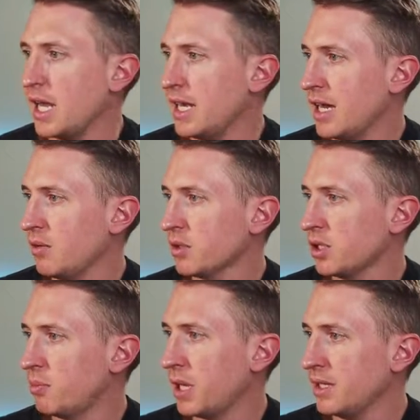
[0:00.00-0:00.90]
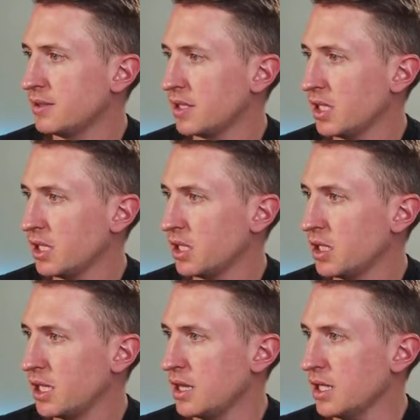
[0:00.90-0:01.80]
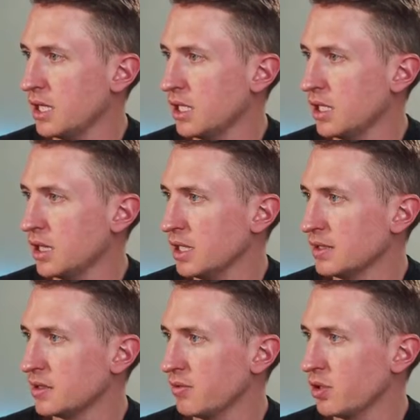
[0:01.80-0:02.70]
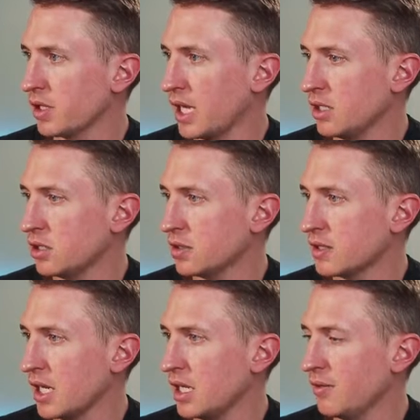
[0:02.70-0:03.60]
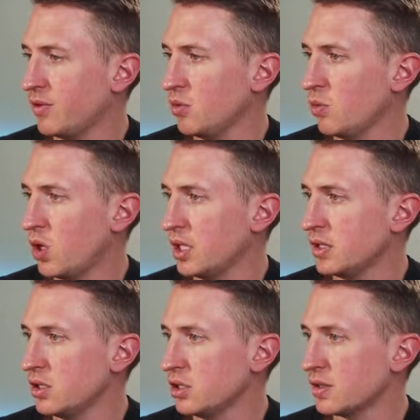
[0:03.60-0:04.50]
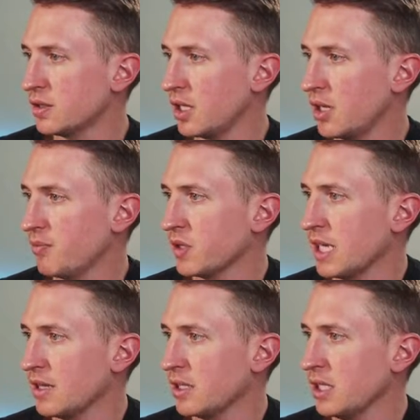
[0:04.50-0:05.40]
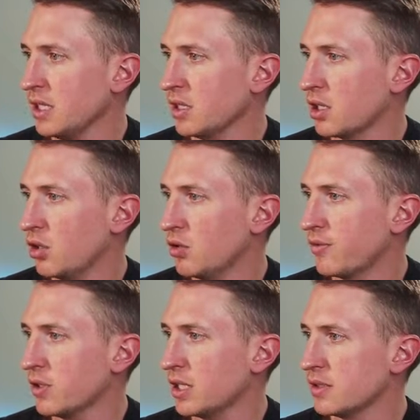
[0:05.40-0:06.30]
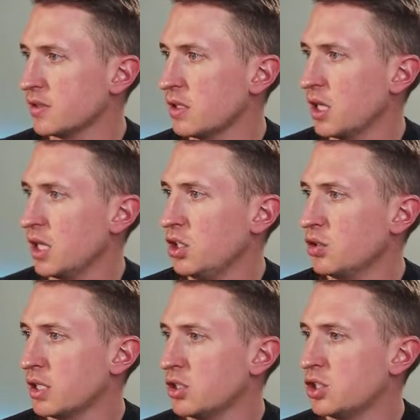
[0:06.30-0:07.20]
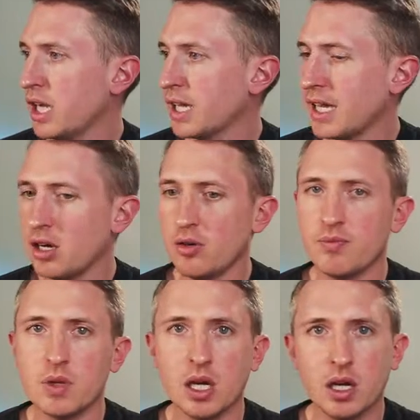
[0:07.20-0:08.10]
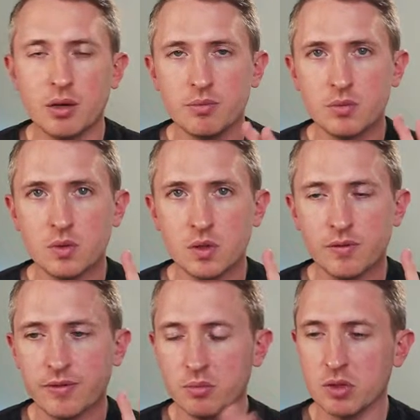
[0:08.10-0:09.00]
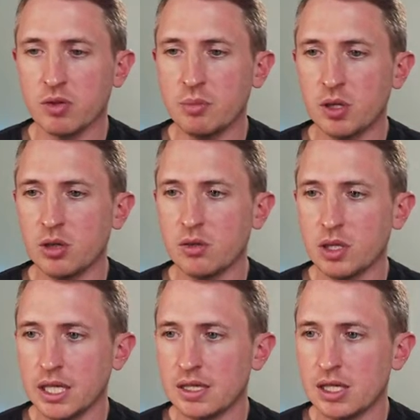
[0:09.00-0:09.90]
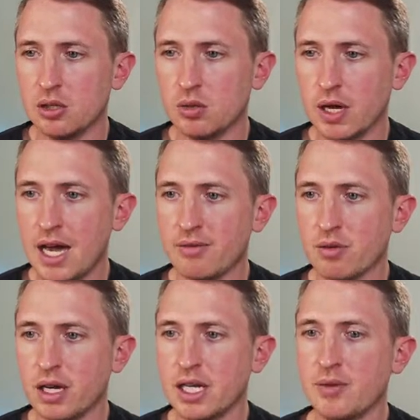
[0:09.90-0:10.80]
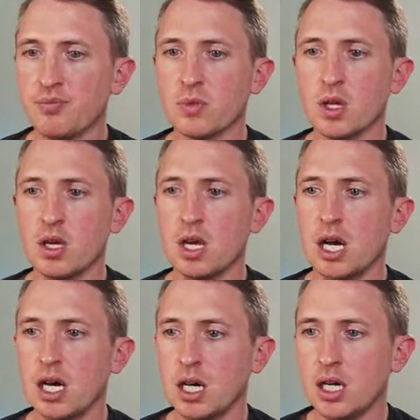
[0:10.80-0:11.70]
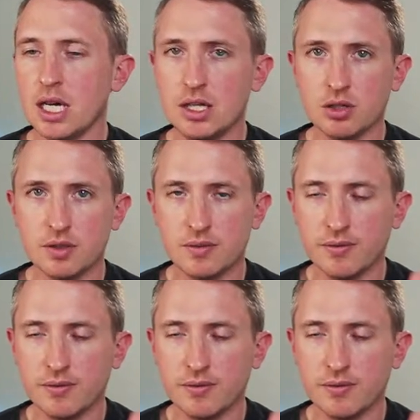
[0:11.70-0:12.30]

And now I'm going to paste in the list of locations. And if you want to just get the code for this, you can check out from the repo link that you have already, and you